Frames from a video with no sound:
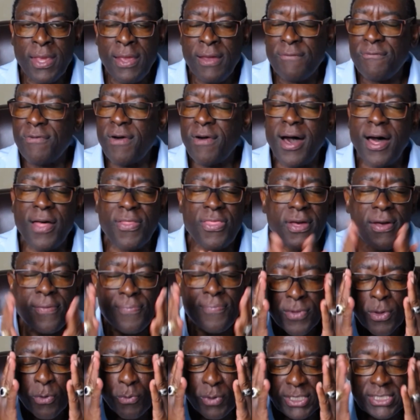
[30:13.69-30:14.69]
Father,
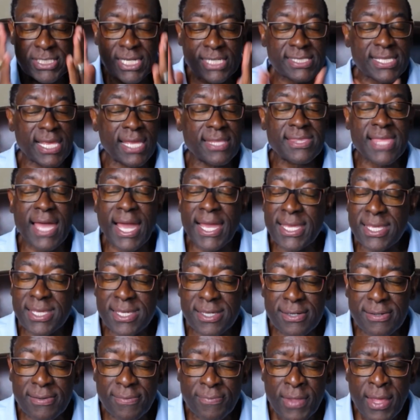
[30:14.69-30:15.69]
we just say thank
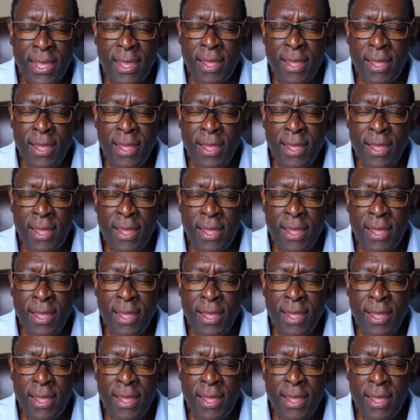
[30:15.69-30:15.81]
you.